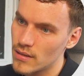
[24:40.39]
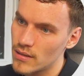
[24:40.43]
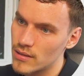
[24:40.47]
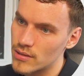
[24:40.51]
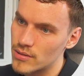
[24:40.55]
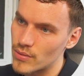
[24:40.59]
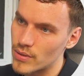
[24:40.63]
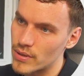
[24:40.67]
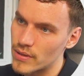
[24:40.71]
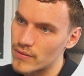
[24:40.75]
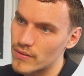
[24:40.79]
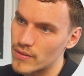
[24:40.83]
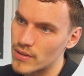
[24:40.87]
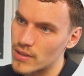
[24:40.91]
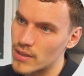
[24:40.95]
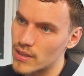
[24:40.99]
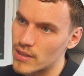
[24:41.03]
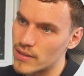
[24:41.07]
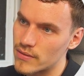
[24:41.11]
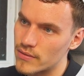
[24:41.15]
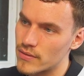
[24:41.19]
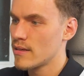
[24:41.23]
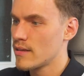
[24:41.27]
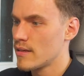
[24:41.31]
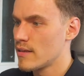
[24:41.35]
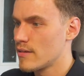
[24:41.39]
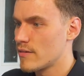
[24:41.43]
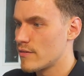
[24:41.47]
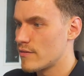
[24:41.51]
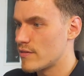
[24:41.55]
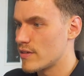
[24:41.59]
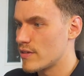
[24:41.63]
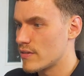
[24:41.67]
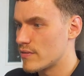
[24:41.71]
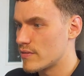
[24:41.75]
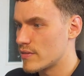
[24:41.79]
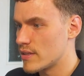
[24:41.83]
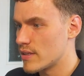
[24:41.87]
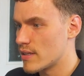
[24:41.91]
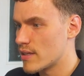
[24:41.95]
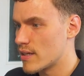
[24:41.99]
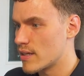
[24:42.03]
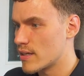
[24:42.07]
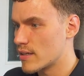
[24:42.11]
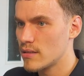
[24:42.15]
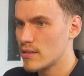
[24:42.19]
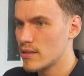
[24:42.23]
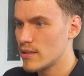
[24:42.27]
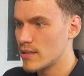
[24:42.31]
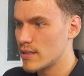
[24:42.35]
25, 50
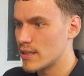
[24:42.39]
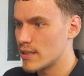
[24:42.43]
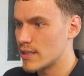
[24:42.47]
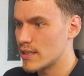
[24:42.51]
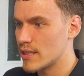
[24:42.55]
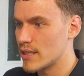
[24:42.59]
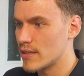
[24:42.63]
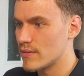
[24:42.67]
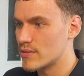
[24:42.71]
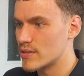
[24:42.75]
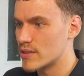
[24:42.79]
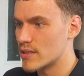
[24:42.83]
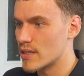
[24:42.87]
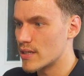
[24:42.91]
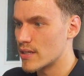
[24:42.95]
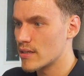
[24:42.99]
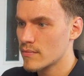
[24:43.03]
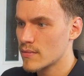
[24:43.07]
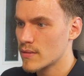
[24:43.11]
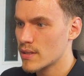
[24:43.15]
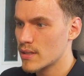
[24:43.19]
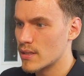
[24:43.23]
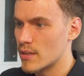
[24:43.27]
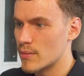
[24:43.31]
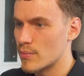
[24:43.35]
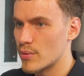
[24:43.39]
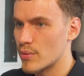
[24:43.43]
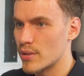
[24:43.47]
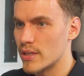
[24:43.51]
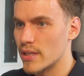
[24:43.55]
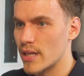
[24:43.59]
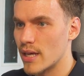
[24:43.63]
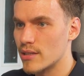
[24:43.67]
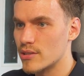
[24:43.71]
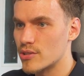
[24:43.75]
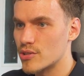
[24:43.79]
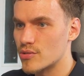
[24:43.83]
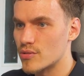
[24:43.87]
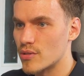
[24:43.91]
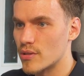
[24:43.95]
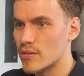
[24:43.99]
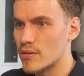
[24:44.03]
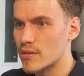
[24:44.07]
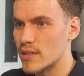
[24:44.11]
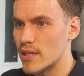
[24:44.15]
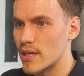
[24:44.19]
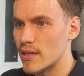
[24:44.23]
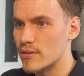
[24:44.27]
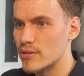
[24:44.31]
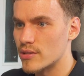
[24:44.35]
there, it gives it, and bring that stroke
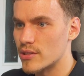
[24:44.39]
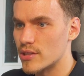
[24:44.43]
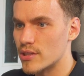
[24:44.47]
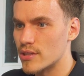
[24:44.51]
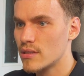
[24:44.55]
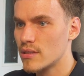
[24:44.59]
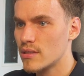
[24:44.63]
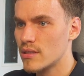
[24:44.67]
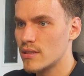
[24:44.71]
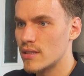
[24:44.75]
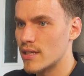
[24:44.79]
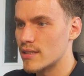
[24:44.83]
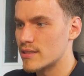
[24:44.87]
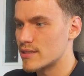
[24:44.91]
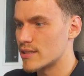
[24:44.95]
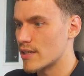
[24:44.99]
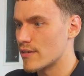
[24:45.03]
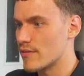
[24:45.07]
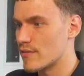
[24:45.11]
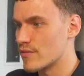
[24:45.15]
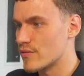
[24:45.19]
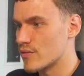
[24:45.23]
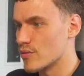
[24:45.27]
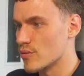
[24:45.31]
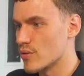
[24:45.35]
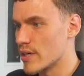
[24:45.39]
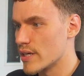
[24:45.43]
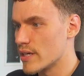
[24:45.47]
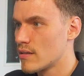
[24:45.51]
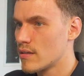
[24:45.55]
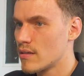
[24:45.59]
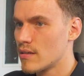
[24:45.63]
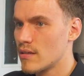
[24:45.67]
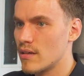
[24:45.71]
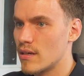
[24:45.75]
down to, let's say 3.